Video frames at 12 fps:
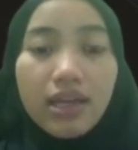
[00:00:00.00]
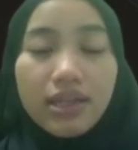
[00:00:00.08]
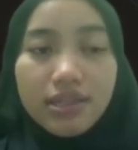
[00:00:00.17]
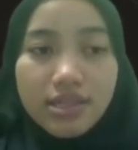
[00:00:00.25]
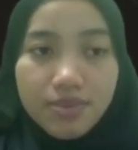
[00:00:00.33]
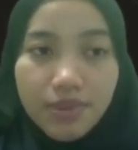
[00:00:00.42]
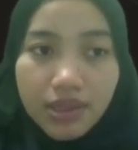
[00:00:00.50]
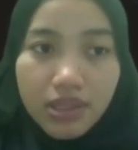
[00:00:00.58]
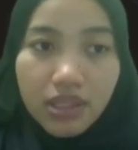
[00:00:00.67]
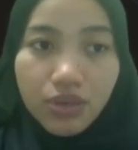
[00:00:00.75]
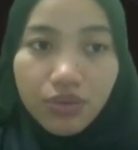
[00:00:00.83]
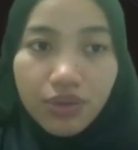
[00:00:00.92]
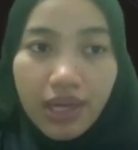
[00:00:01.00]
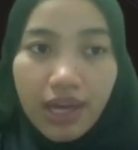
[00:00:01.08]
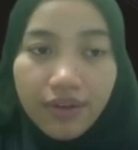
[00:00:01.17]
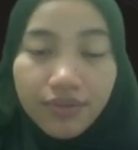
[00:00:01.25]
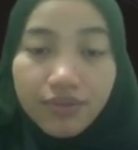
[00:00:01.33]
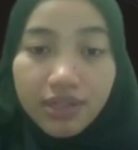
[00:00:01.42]
In this method, we
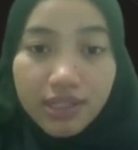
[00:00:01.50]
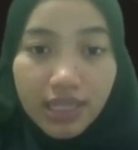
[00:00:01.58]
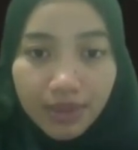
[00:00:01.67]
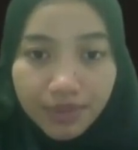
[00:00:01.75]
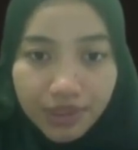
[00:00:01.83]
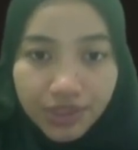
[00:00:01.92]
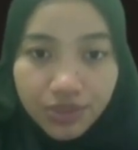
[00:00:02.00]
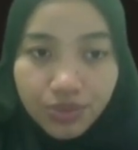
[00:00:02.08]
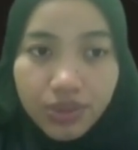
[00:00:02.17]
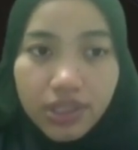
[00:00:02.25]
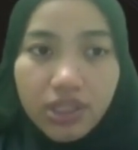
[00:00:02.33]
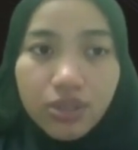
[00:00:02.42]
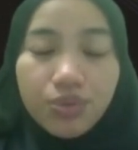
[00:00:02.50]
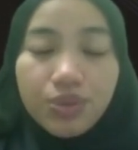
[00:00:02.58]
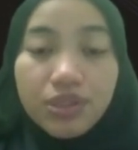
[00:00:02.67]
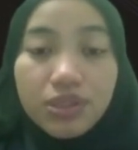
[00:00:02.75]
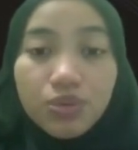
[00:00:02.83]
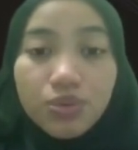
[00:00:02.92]
have debt ratio
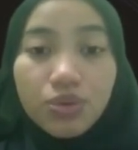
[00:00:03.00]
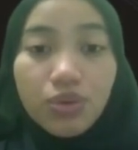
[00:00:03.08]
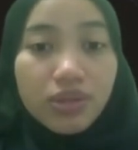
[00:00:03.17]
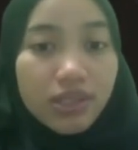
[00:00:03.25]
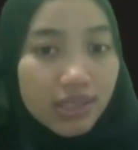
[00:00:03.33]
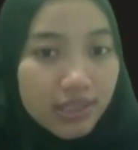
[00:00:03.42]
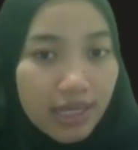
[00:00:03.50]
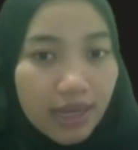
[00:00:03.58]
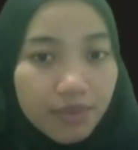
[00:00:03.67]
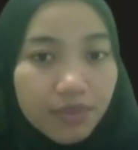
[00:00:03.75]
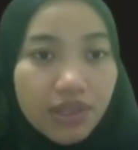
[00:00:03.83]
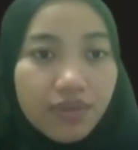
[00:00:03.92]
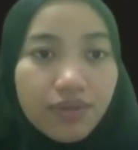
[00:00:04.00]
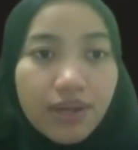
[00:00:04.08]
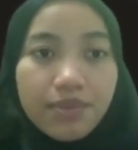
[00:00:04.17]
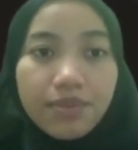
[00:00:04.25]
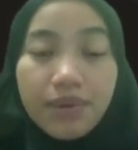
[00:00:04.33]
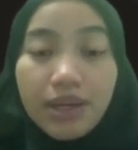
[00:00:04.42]
equal to total debt
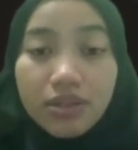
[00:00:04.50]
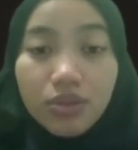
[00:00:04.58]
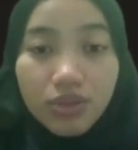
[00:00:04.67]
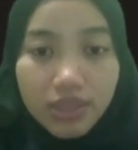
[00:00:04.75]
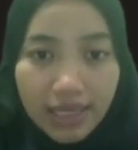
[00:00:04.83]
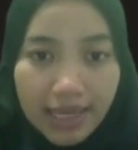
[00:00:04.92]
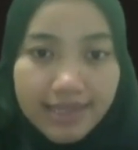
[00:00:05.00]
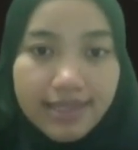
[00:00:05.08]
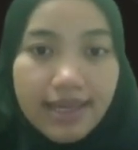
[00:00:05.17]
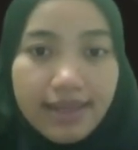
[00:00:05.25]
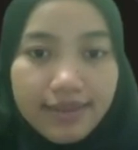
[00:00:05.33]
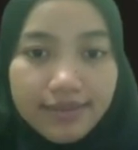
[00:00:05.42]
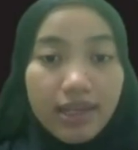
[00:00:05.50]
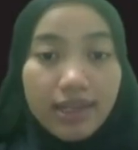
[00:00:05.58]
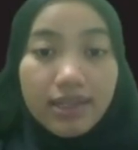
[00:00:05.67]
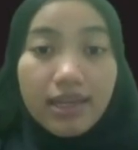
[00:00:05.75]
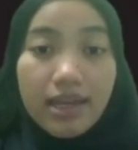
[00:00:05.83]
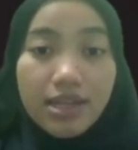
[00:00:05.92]
divided by total asset.
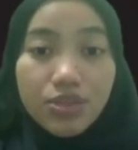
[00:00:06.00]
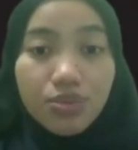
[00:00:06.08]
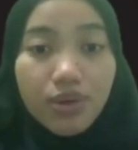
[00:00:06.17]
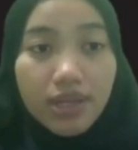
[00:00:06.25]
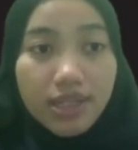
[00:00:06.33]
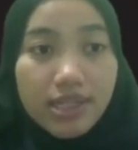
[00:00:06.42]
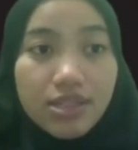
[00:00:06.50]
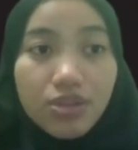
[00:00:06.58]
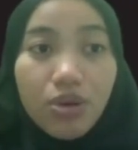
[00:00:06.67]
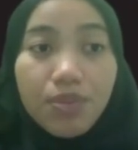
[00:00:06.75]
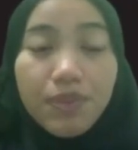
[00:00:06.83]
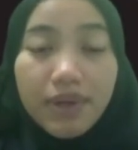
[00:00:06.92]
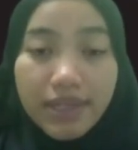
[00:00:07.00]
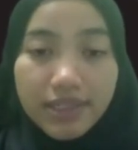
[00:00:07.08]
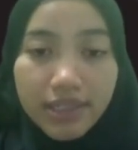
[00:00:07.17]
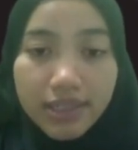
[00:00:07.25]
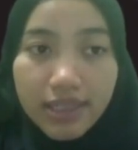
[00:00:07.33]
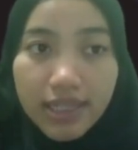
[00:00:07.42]
And the last one is
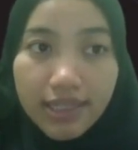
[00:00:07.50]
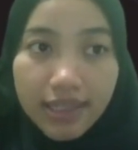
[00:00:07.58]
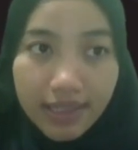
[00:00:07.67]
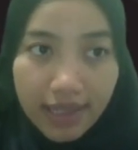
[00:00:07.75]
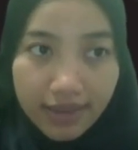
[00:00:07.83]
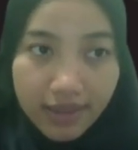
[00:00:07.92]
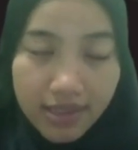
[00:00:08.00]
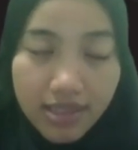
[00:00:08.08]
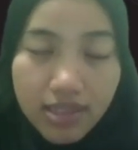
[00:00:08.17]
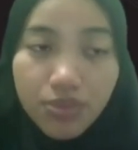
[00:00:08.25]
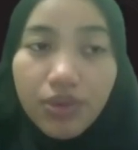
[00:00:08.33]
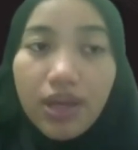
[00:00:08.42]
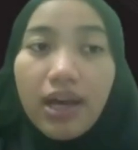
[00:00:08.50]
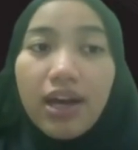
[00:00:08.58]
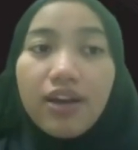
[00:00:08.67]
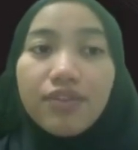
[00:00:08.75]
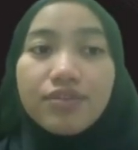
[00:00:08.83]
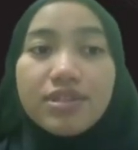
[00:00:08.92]
operational indicators. We
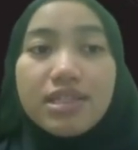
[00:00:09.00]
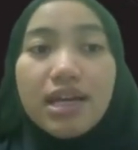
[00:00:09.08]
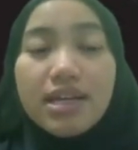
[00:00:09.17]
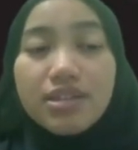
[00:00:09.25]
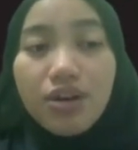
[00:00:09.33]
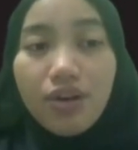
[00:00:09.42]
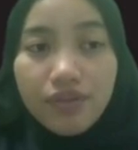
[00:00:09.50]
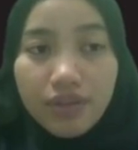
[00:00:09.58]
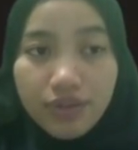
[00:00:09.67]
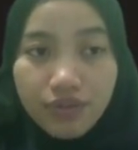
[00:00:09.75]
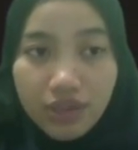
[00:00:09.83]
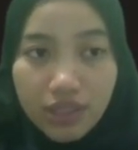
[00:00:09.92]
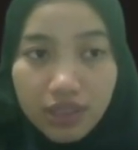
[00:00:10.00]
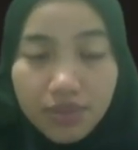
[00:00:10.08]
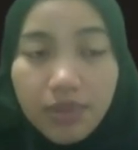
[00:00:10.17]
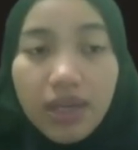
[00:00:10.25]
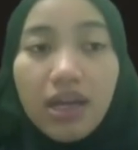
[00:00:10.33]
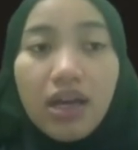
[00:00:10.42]
have size of the
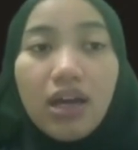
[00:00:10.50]
firm.